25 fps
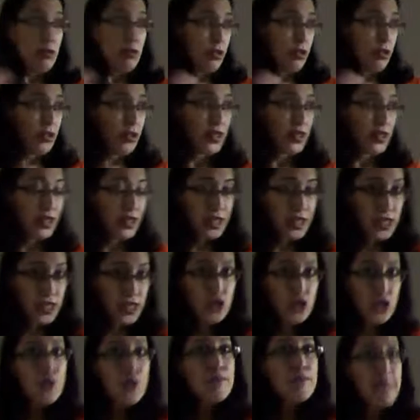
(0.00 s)

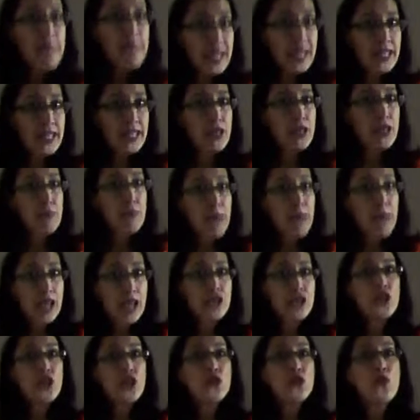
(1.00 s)
still makes it
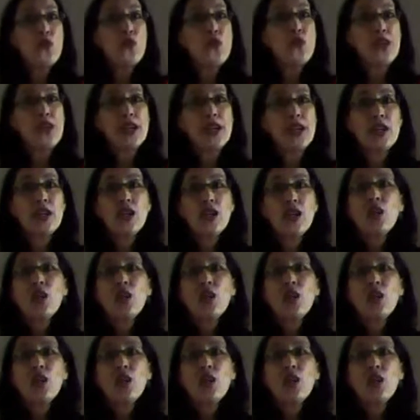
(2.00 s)
mandatory